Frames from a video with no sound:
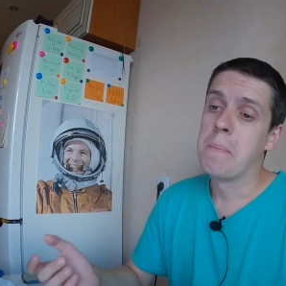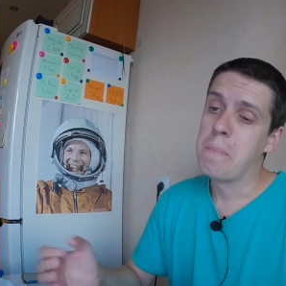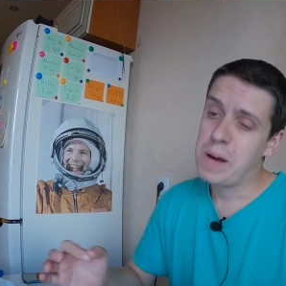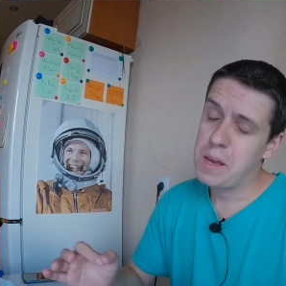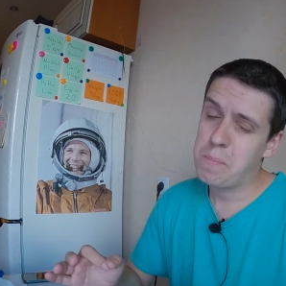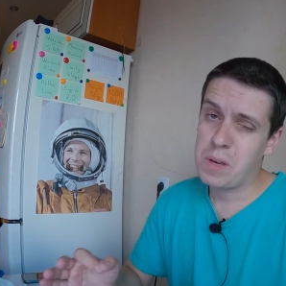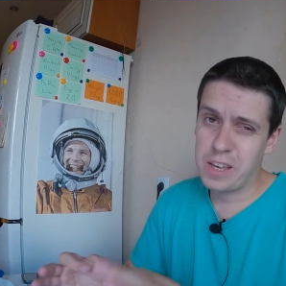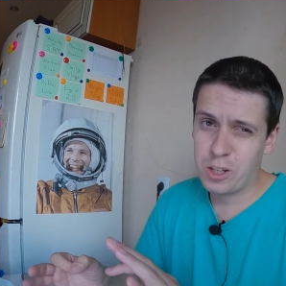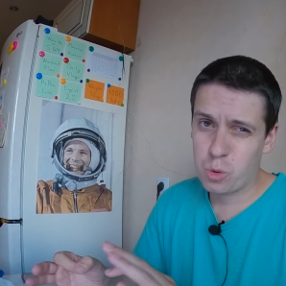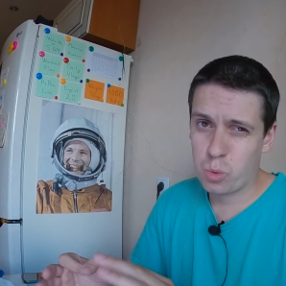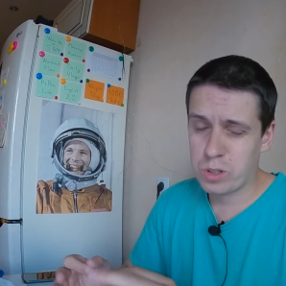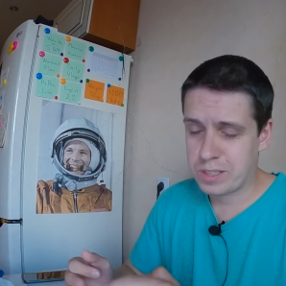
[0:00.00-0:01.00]
Maybe
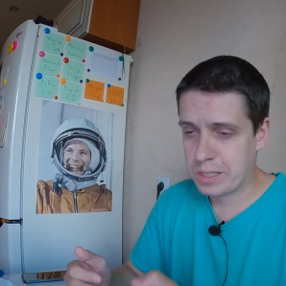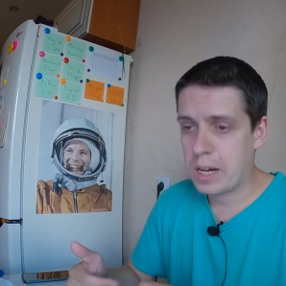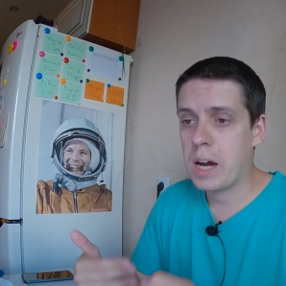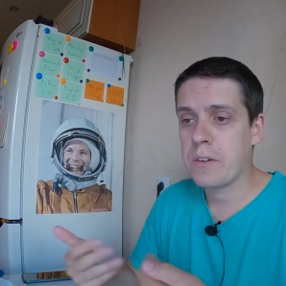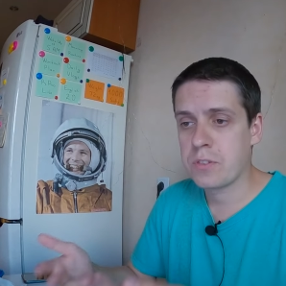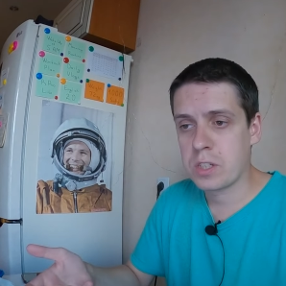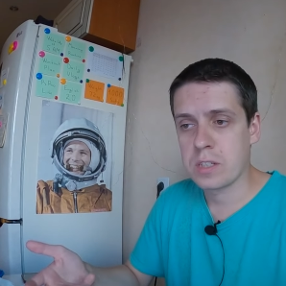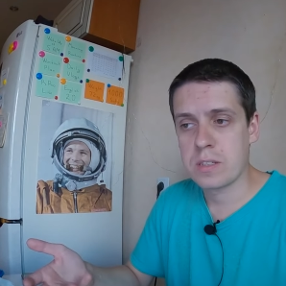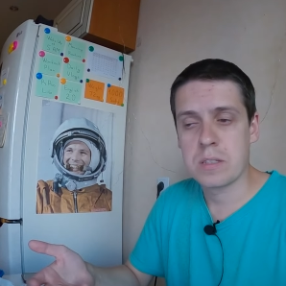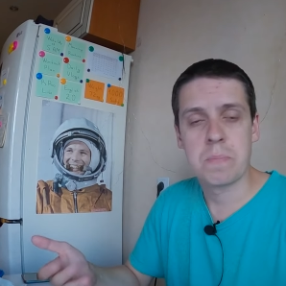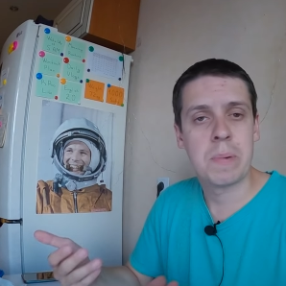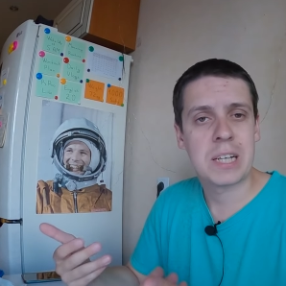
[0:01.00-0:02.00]
it was after
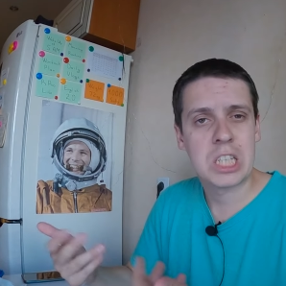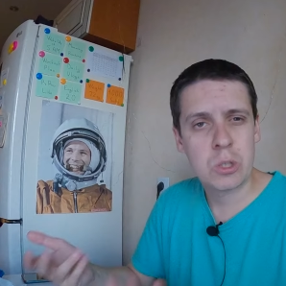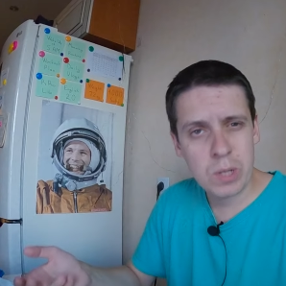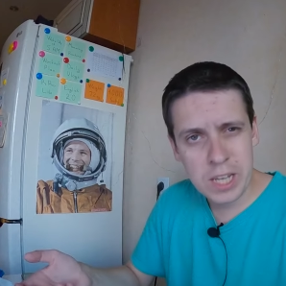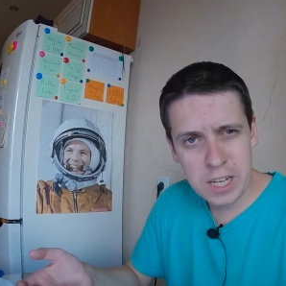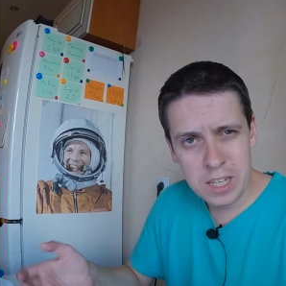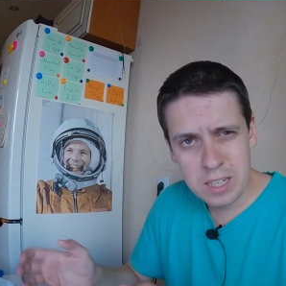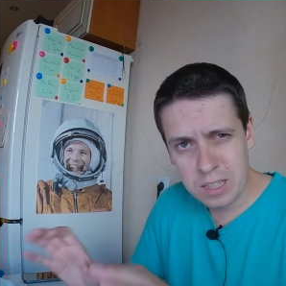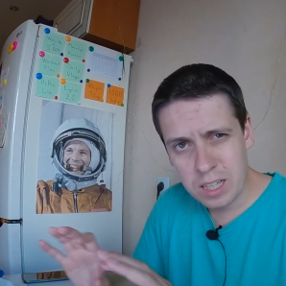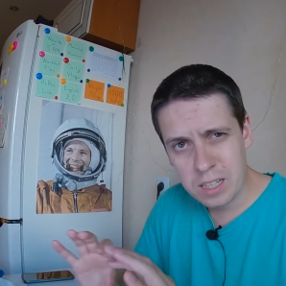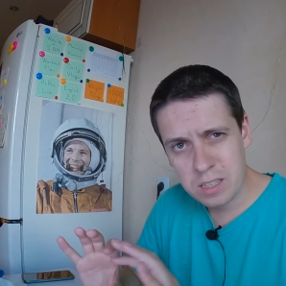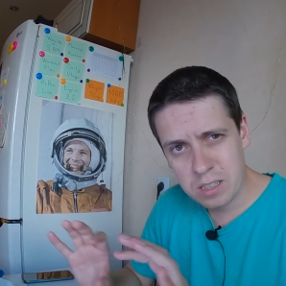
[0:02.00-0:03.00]
this back training,
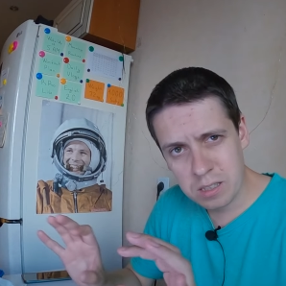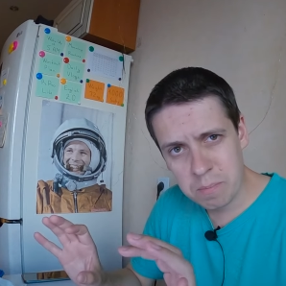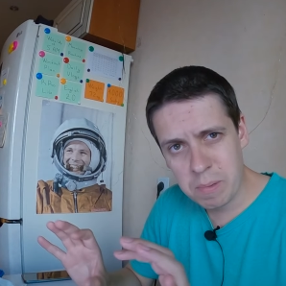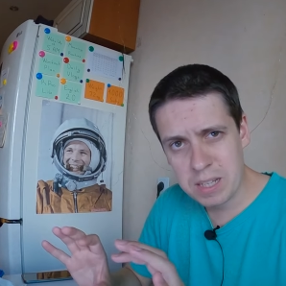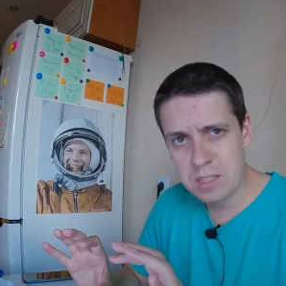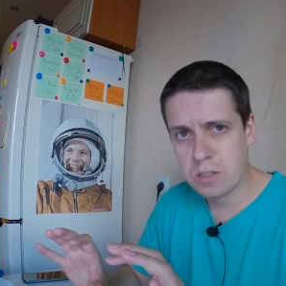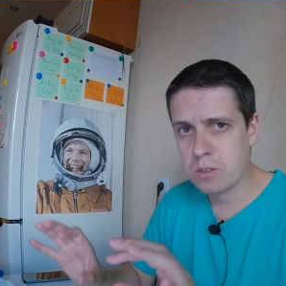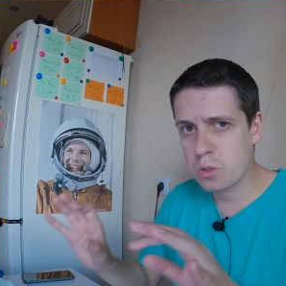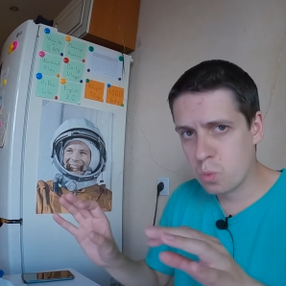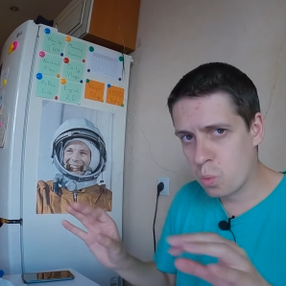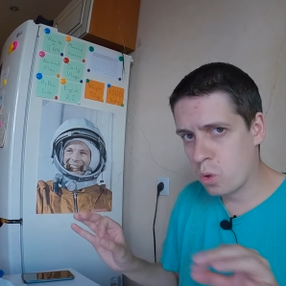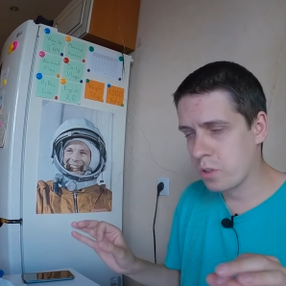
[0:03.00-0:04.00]
like
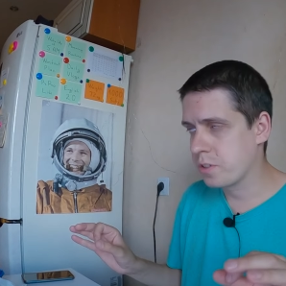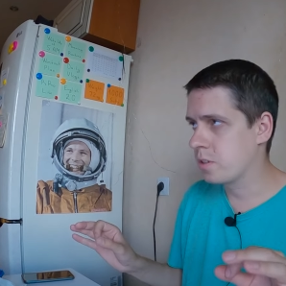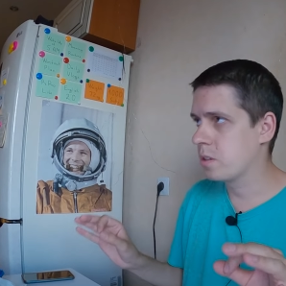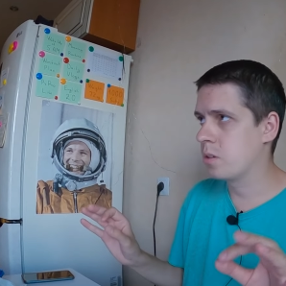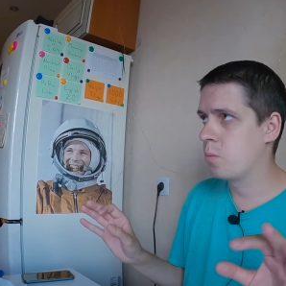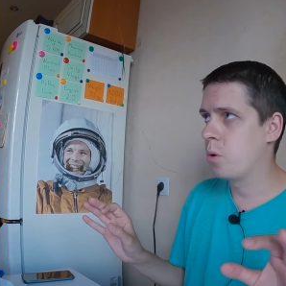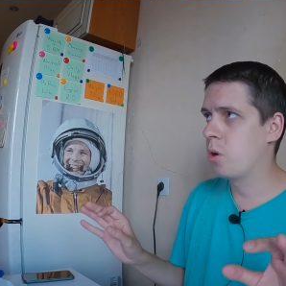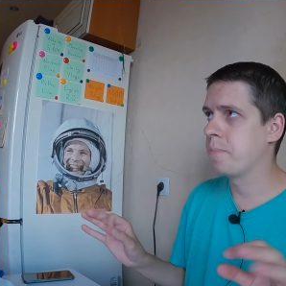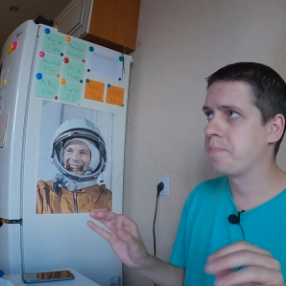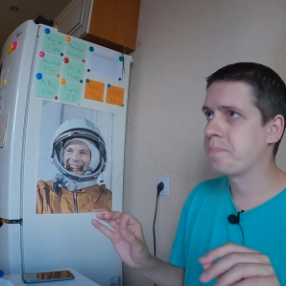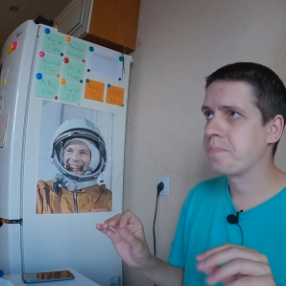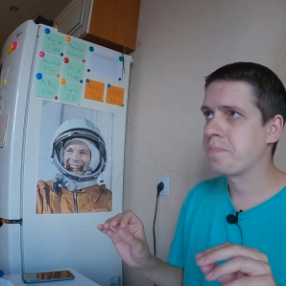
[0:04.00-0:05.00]
muscles was were